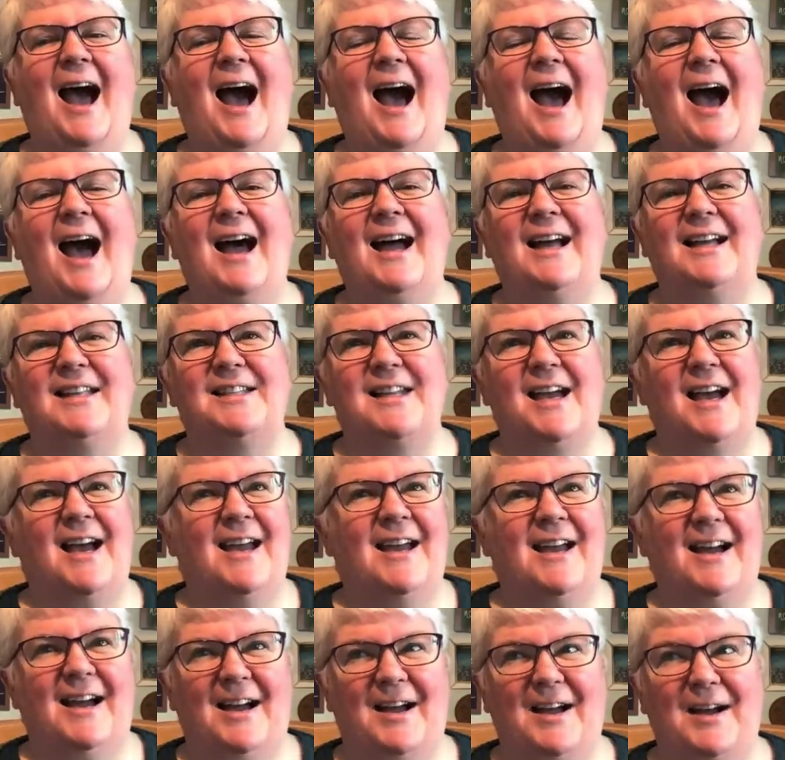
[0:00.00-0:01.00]
And
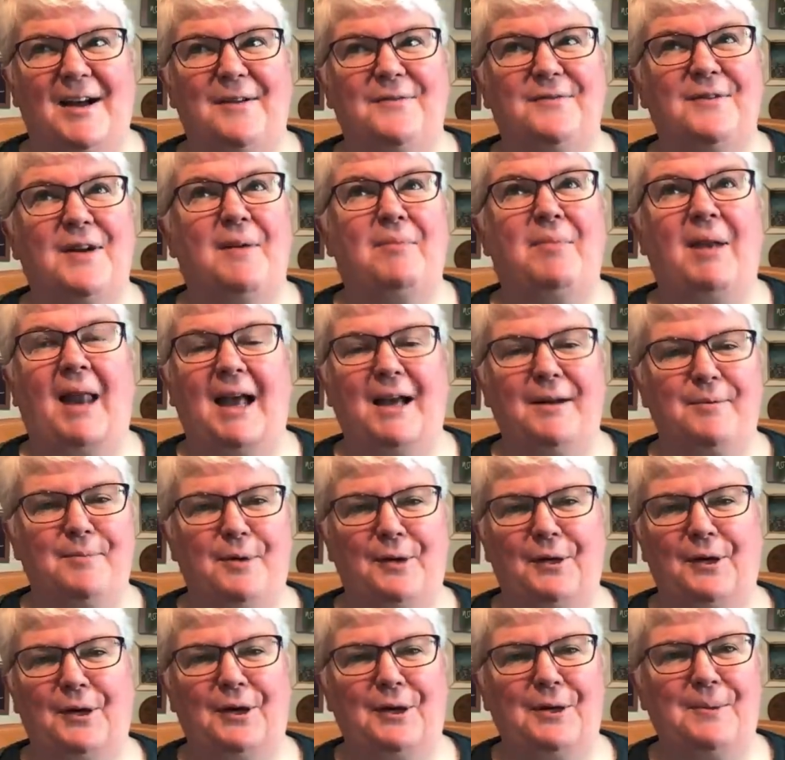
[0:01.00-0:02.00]
I have a
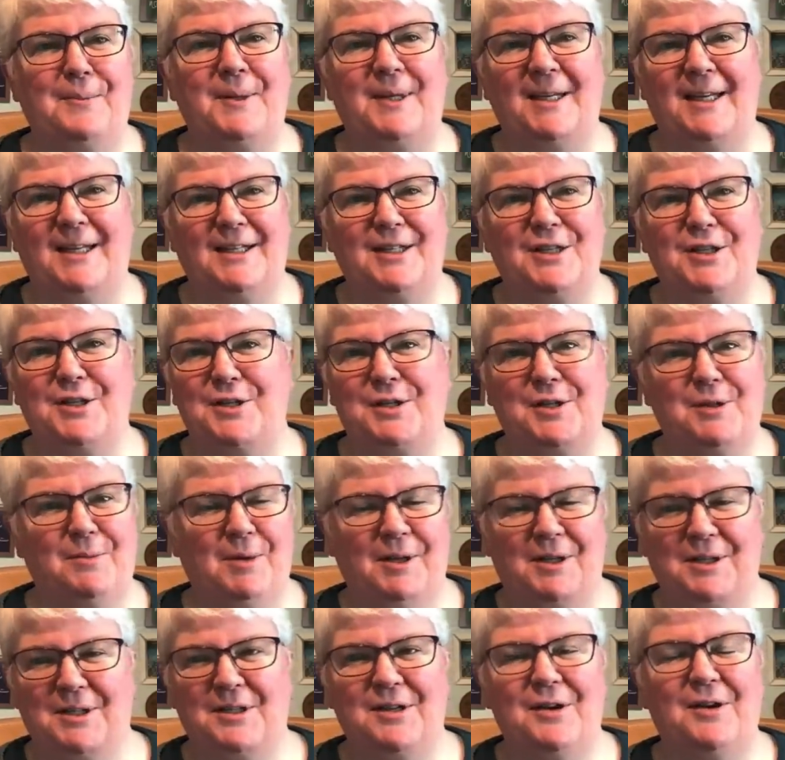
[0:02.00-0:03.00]
Blackpool Illuminations
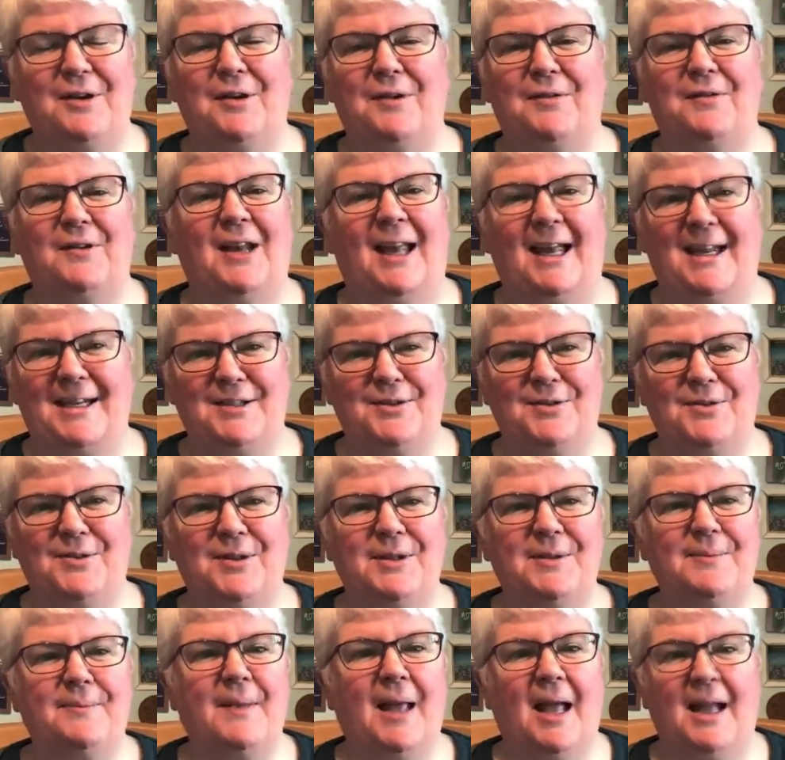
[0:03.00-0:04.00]
amount of light
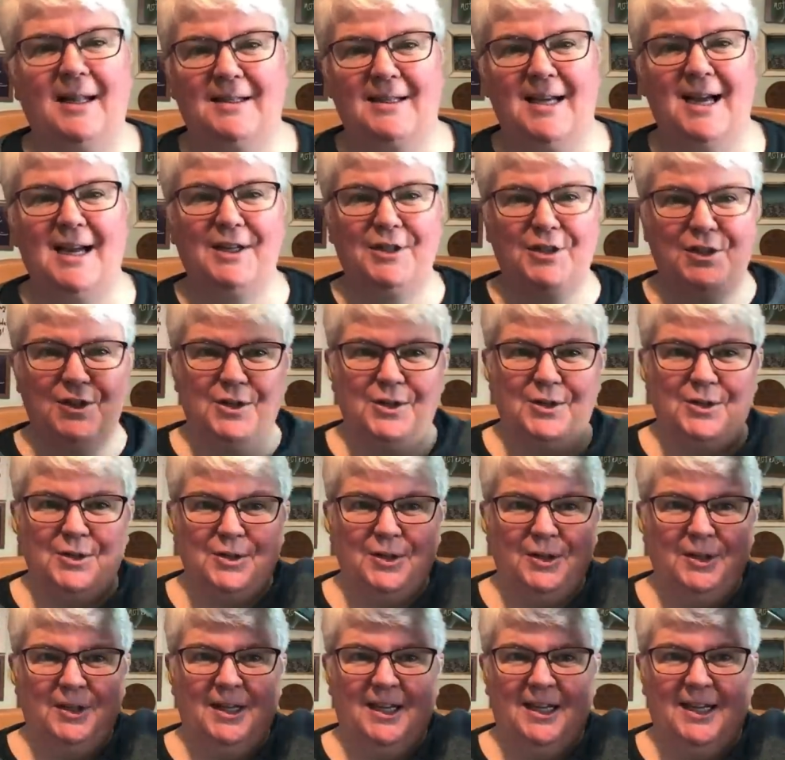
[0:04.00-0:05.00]
on. And as
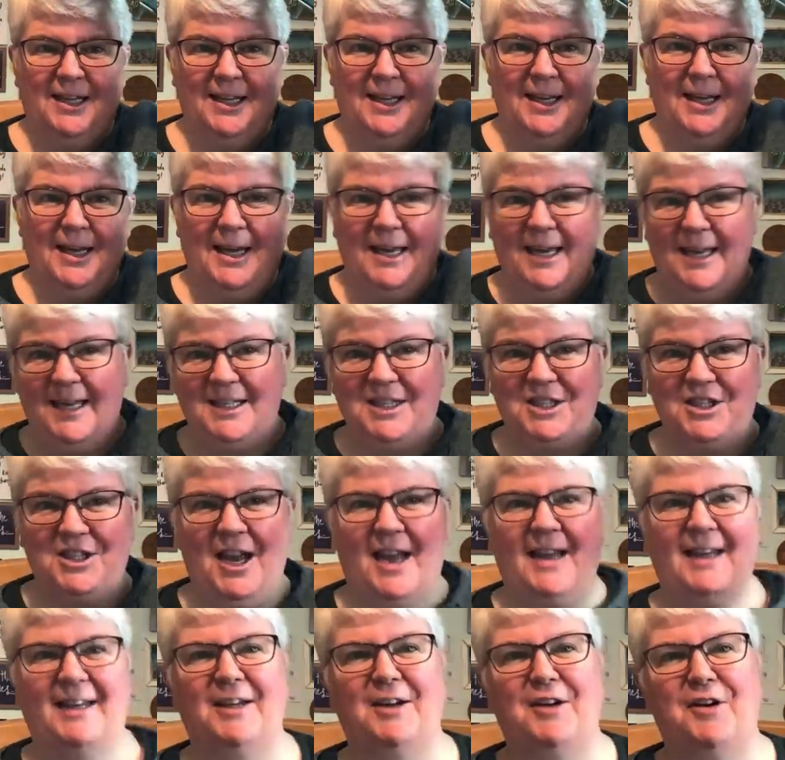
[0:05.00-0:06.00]
usual, it's
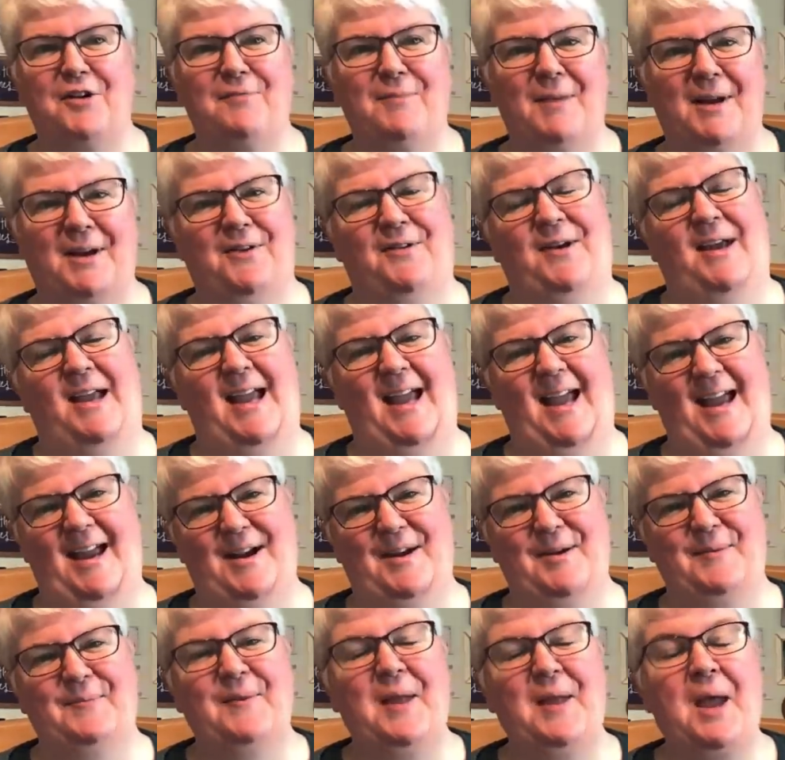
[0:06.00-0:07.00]
shining off my grey
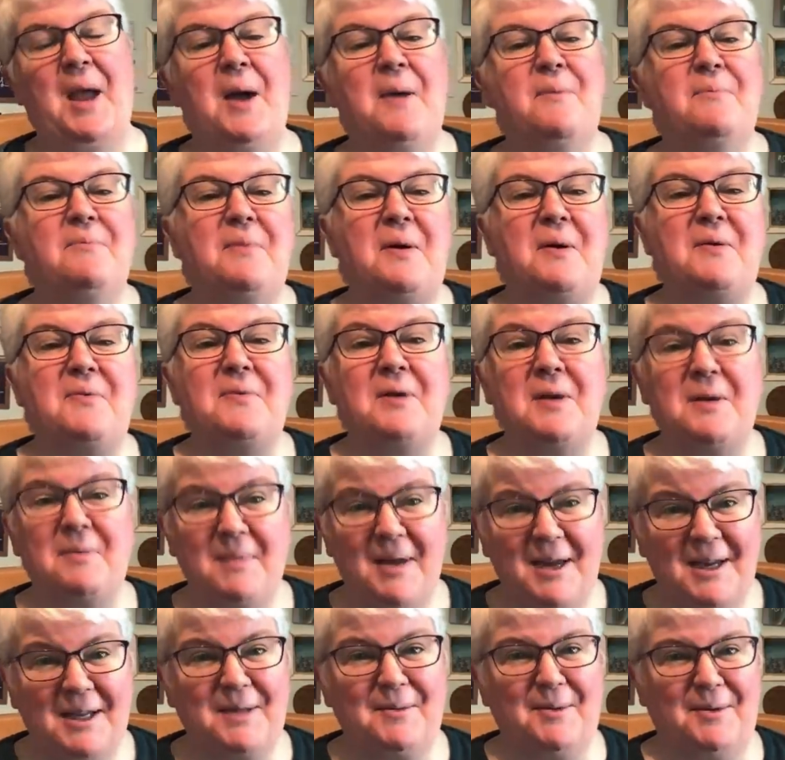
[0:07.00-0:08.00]
hair. But we'll
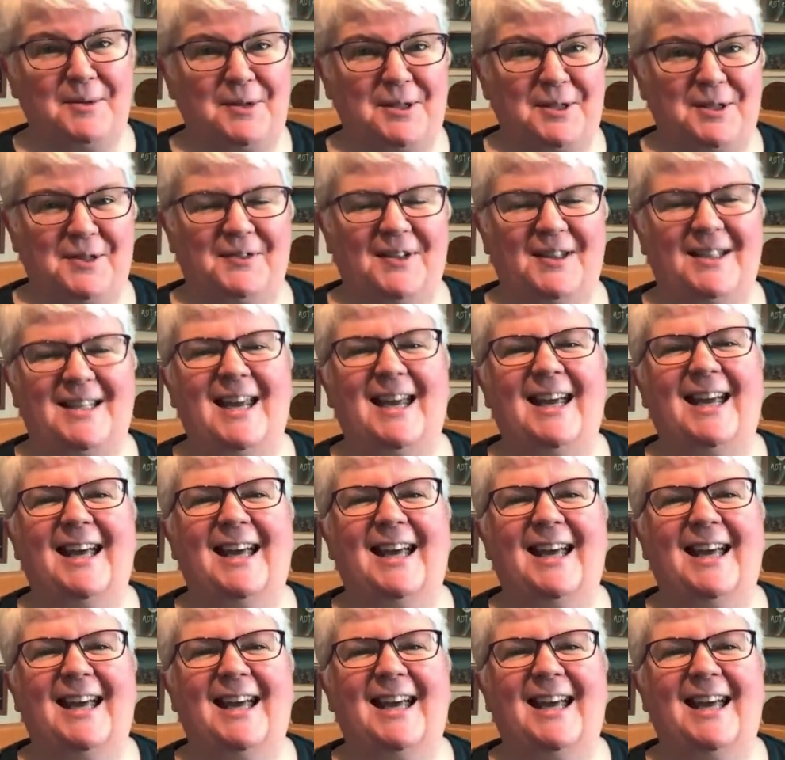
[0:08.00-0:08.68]
make the most of it.